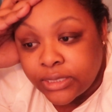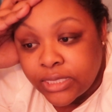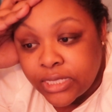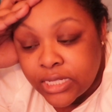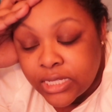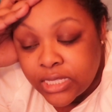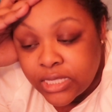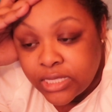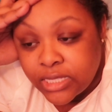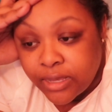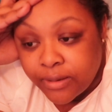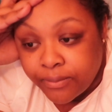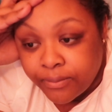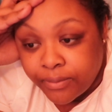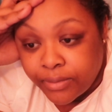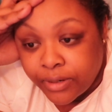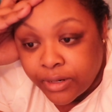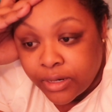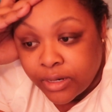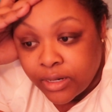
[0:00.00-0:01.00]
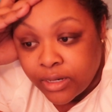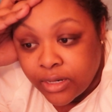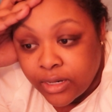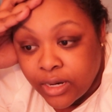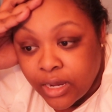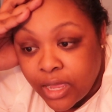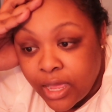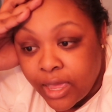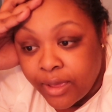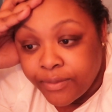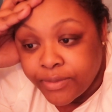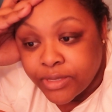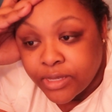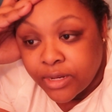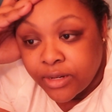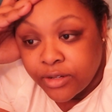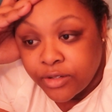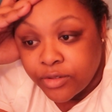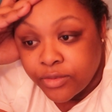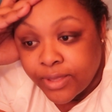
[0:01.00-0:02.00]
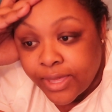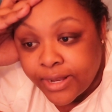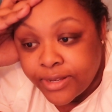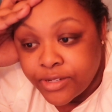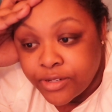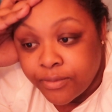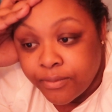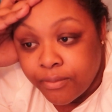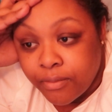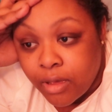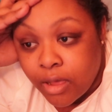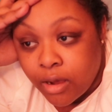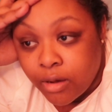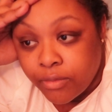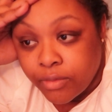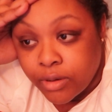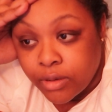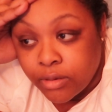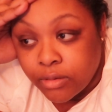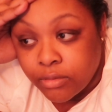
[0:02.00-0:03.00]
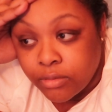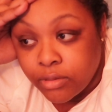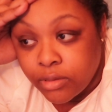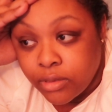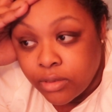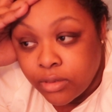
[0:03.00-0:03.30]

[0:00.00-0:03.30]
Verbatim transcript: December. I was going to do that tomorrow.